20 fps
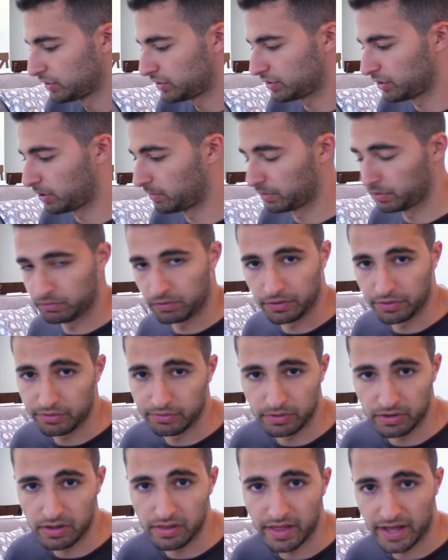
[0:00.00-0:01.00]
So I want to run
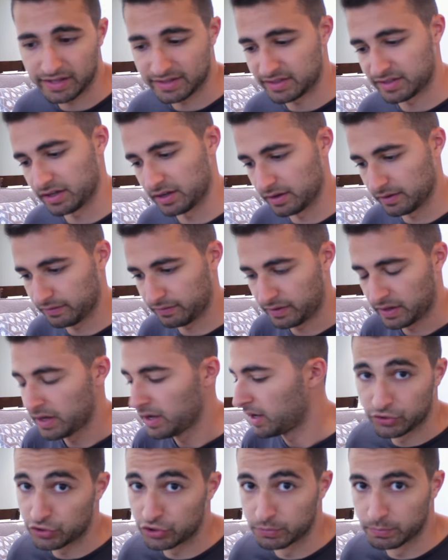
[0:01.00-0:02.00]
through all that
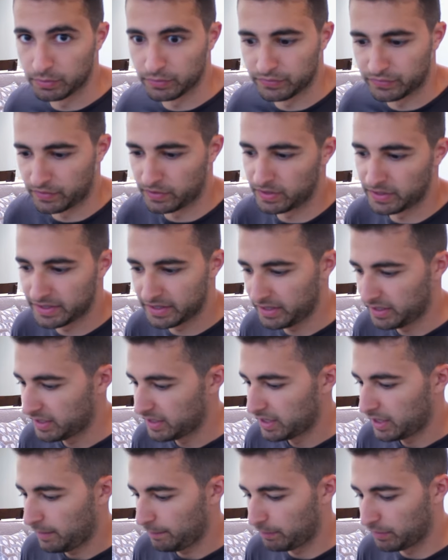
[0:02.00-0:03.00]
stuff. Super fun,
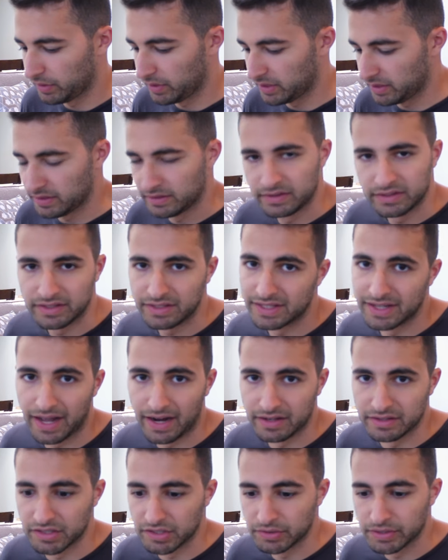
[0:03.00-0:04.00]
but you
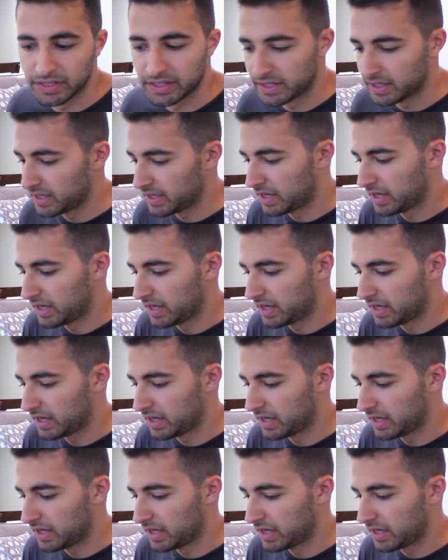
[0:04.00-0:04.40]
got to do it.